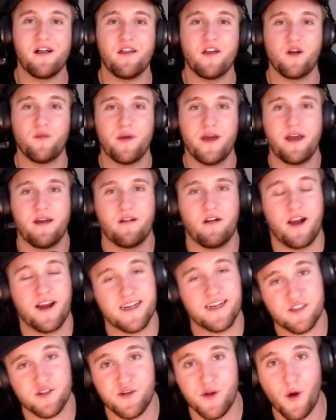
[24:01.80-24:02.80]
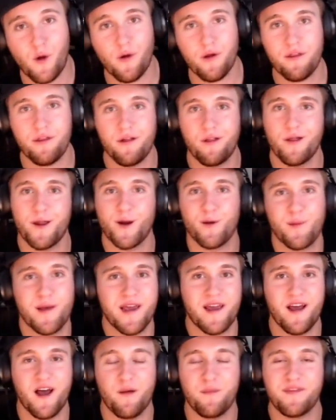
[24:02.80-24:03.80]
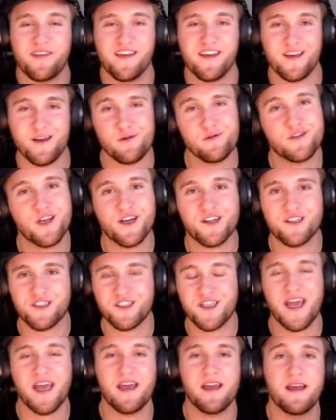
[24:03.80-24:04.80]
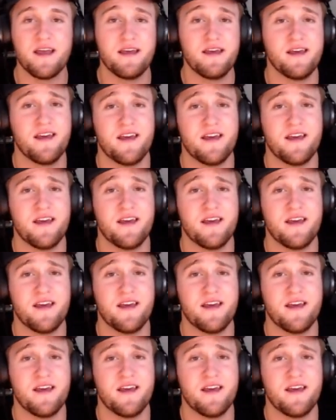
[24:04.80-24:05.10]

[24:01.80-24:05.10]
a little bit, or I guess north a little bit up to Utah State.